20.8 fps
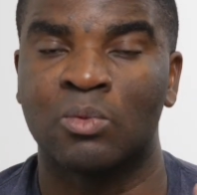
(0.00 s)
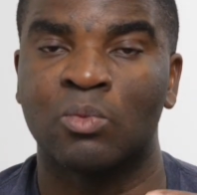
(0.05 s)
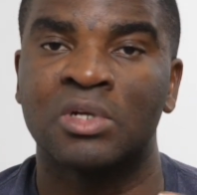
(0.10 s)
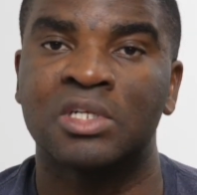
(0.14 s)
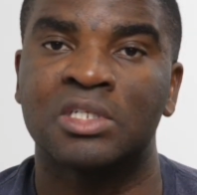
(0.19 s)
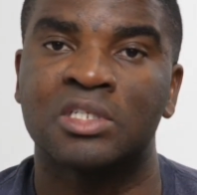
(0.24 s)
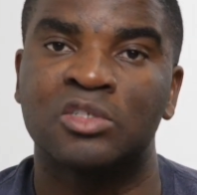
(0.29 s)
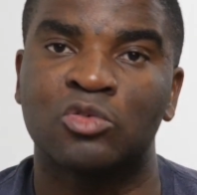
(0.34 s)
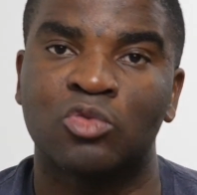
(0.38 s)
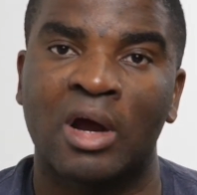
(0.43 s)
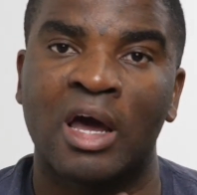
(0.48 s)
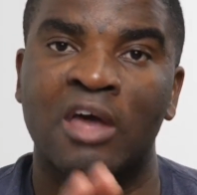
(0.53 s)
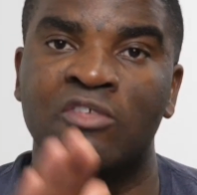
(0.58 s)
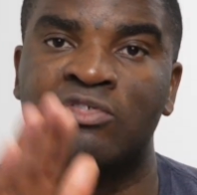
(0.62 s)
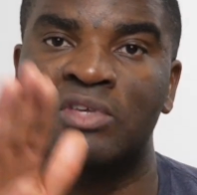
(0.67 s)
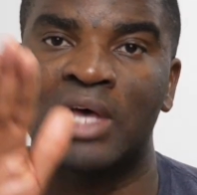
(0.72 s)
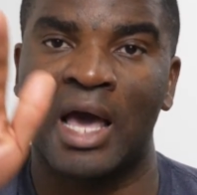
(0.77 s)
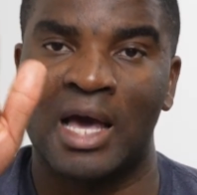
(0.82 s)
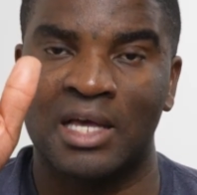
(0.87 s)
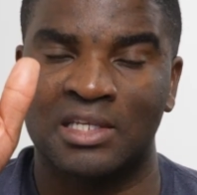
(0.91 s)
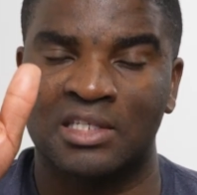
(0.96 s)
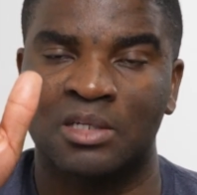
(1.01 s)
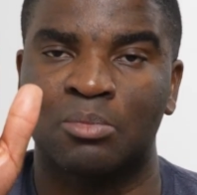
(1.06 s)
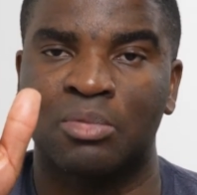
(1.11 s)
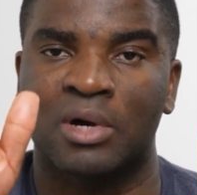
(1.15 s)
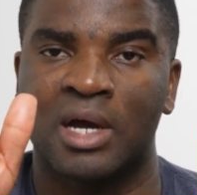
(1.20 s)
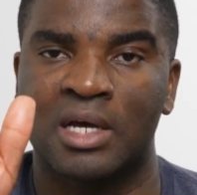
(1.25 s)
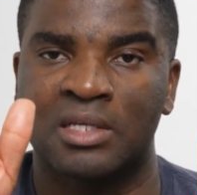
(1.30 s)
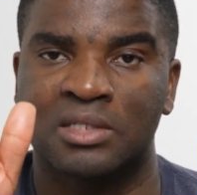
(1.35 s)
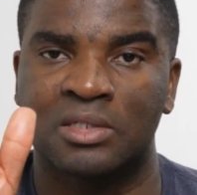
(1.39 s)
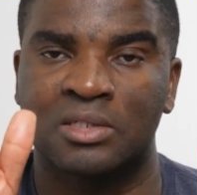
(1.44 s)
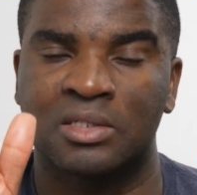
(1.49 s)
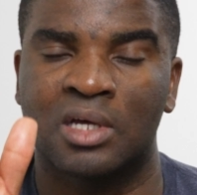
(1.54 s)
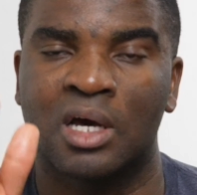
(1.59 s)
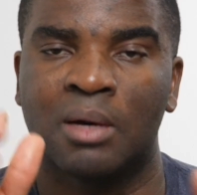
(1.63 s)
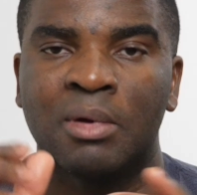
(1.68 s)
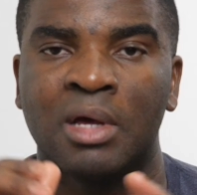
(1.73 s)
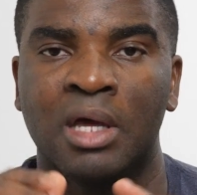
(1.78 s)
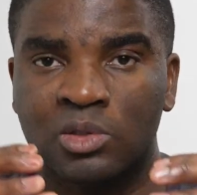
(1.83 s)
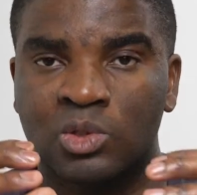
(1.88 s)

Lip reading: which drives asset prices up.